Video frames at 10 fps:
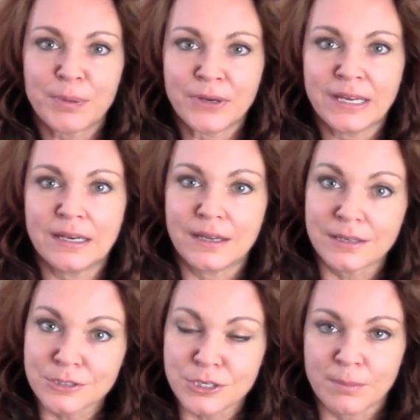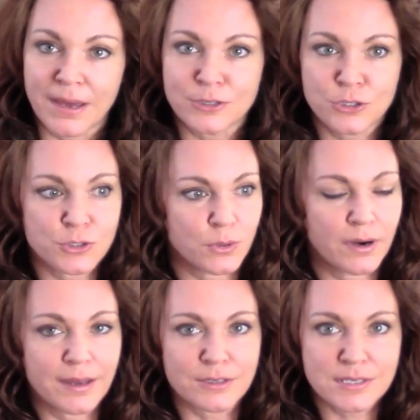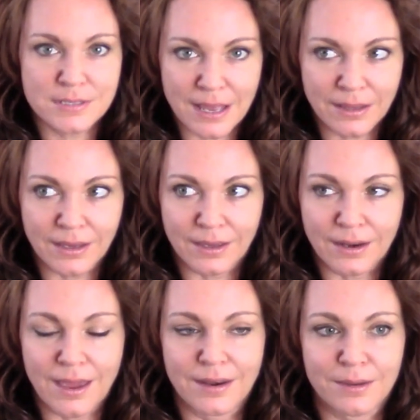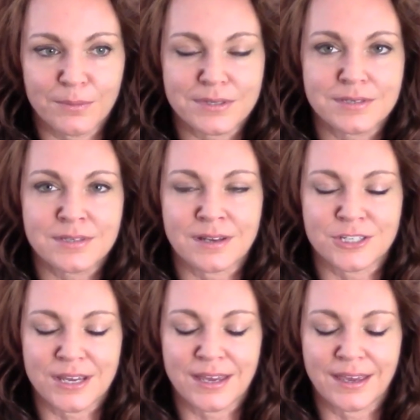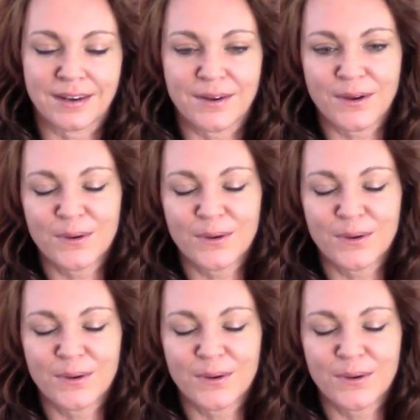putting it into my store and selling it, and it was such a hit.